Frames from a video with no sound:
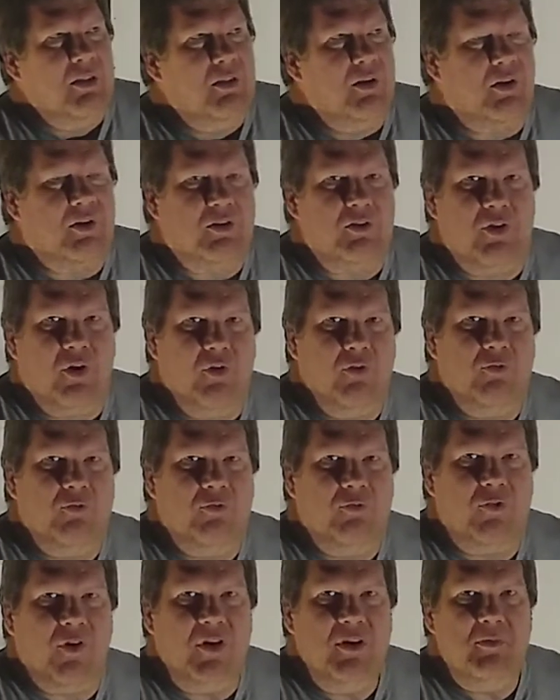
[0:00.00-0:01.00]
Their
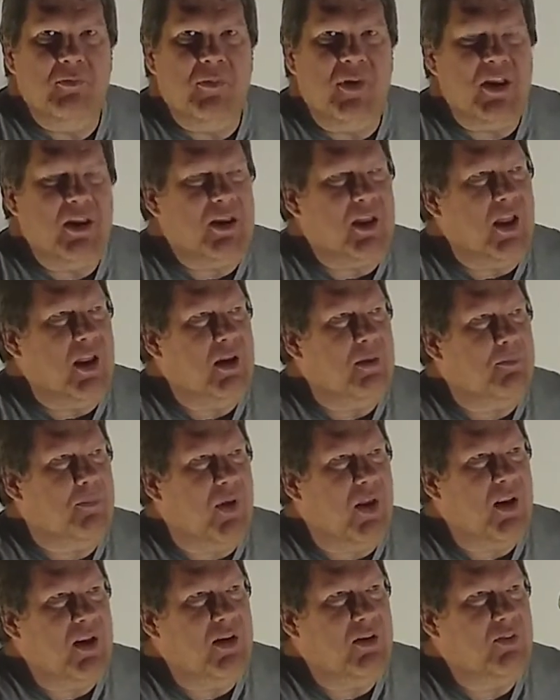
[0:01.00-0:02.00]
GoFundMe
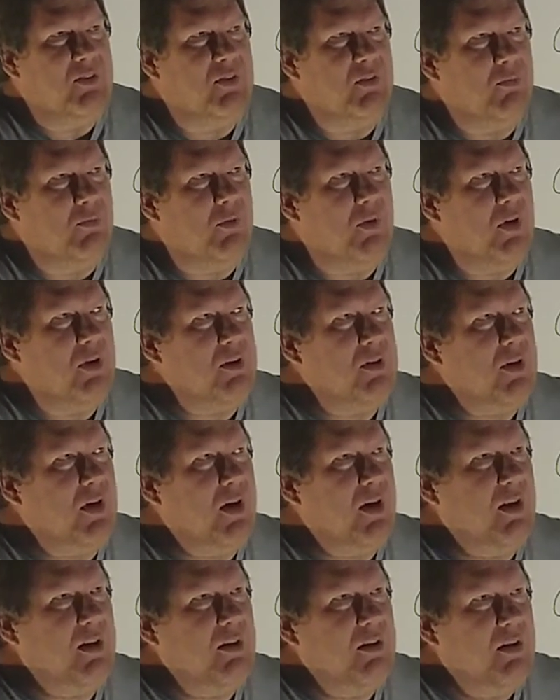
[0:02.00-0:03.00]
campaigns and
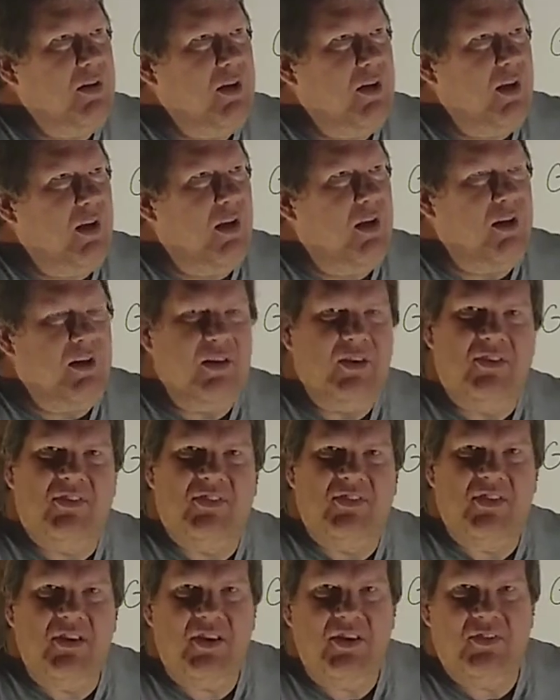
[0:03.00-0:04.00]
whatnot. He
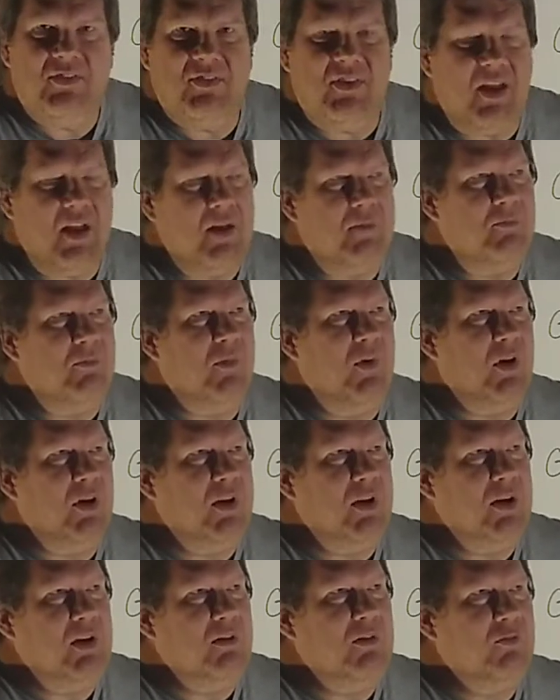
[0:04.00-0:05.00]
seized that
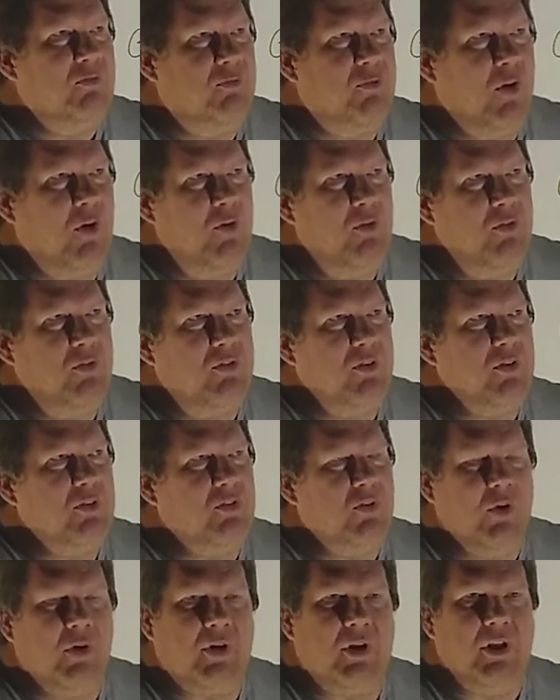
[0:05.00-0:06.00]
money, froze
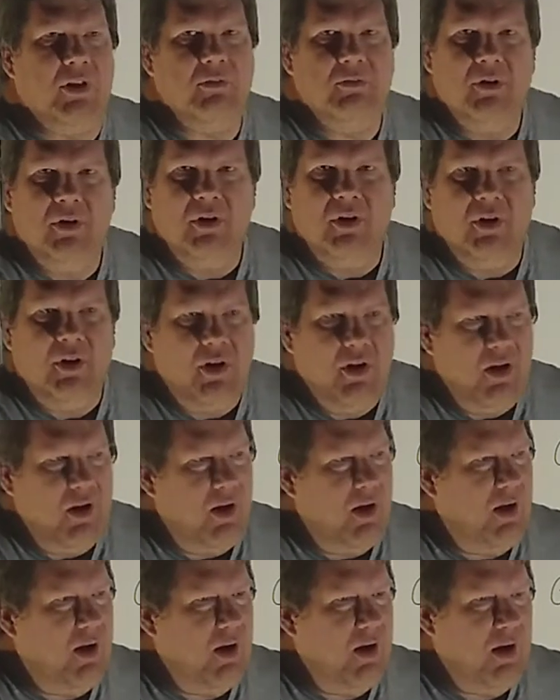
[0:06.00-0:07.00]
it, took it.
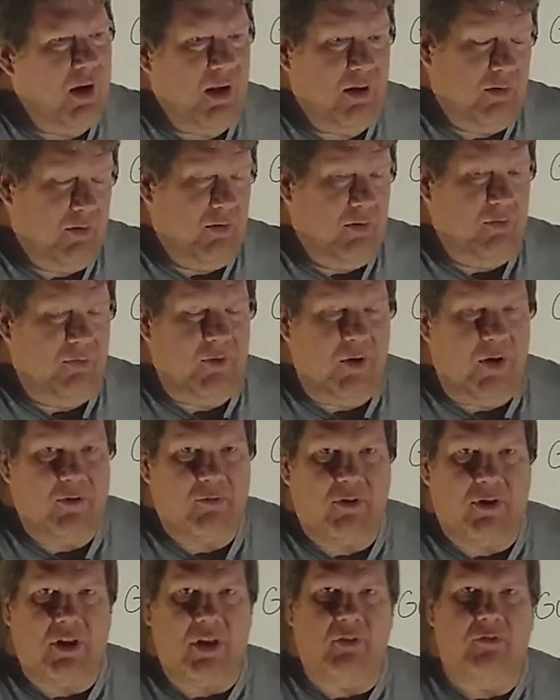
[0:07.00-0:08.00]
I don't know if he
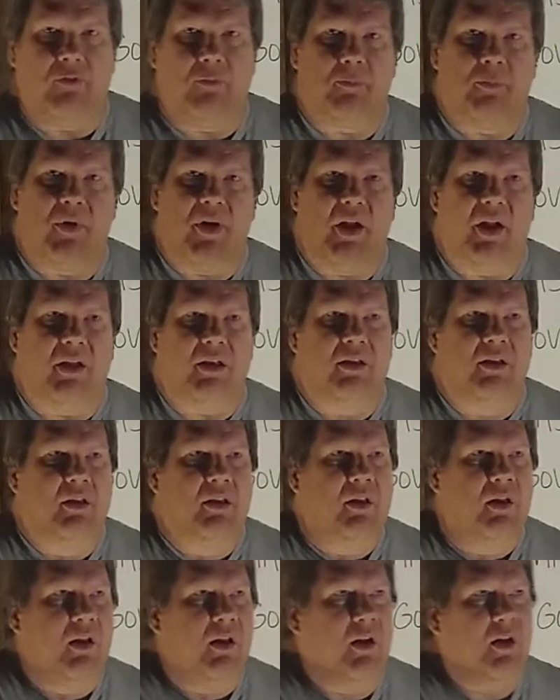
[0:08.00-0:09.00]
ever gave it back.
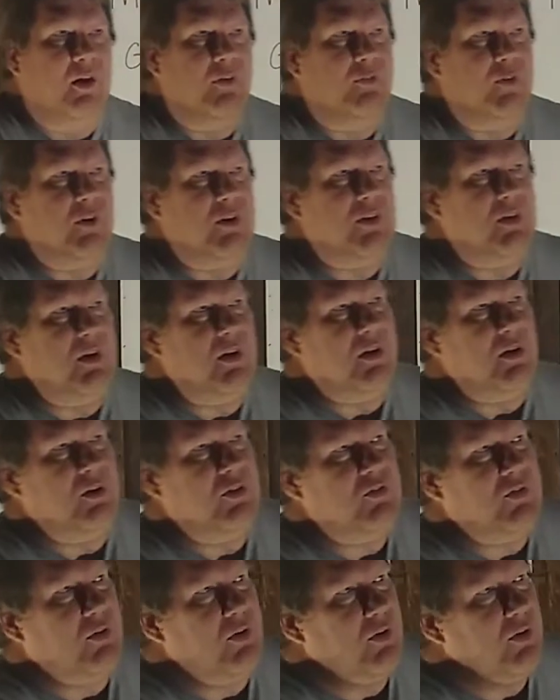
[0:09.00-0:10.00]
If he did, he
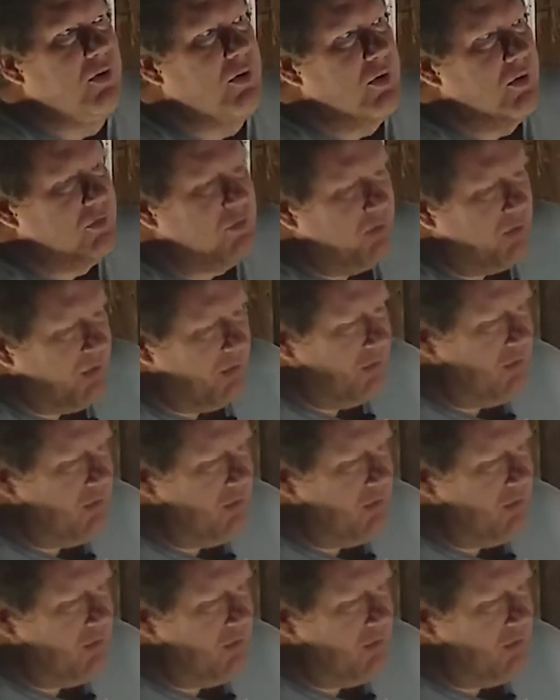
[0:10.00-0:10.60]
certainly took